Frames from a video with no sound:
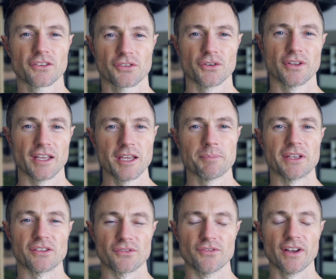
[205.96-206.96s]
through the hip
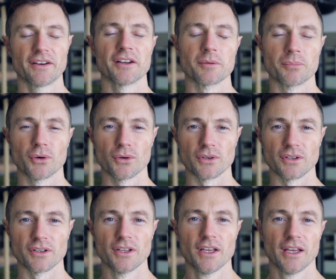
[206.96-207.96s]
is very important,
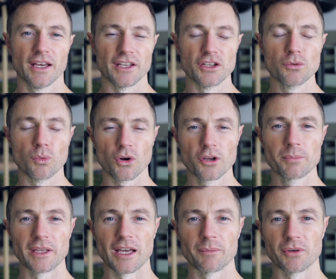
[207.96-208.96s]
and you want to
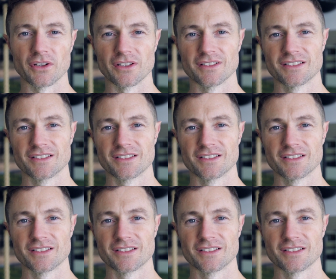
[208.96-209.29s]
be able to